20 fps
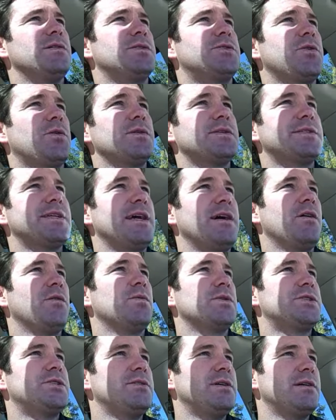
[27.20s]
short
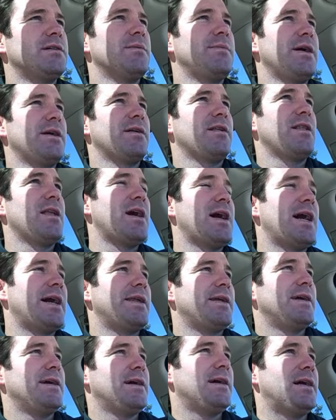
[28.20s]
sale, which you hear about a
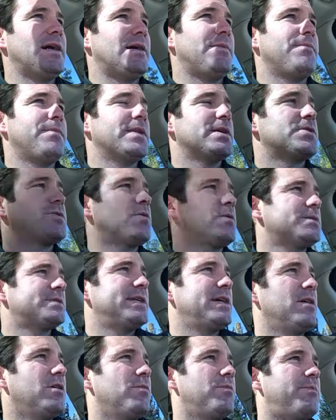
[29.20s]
lot, short
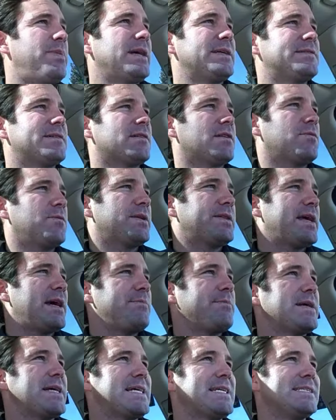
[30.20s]
sale, basically what
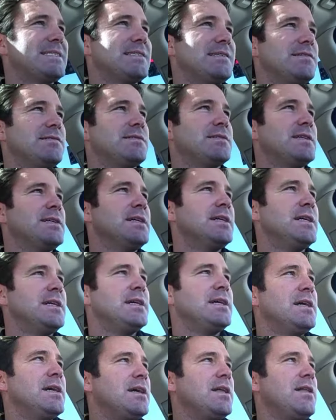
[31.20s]
that means is
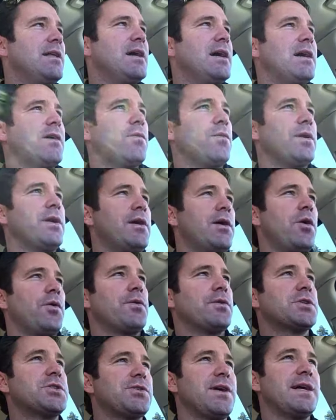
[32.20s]
when an
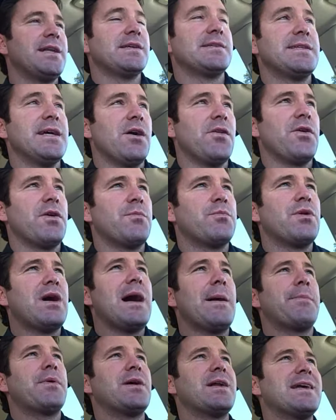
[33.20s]
owner is trying to sell their
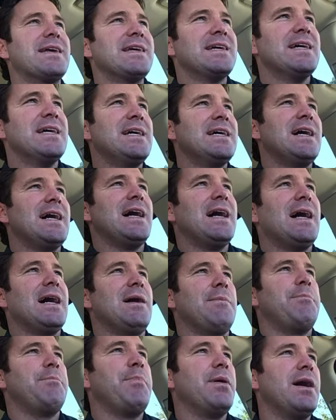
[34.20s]
property,
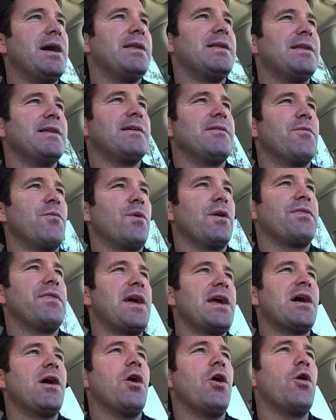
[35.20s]
but what
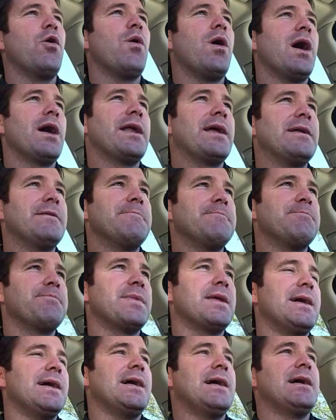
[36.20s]
they owe on it,
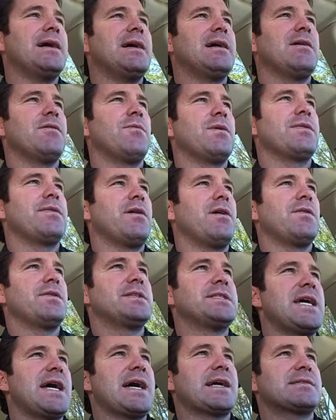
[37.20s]
and what all
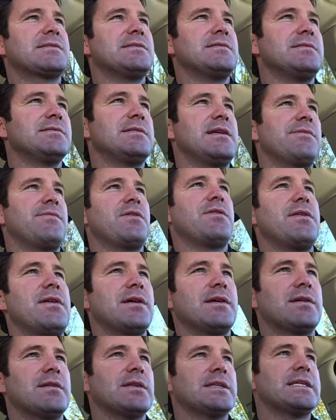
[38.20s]
the taxes,
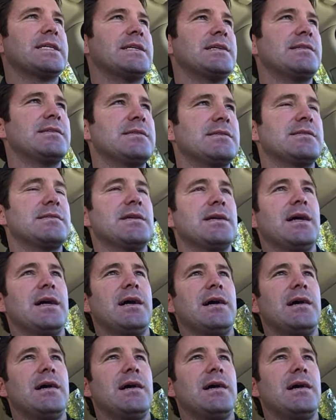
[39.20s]
everything, liens,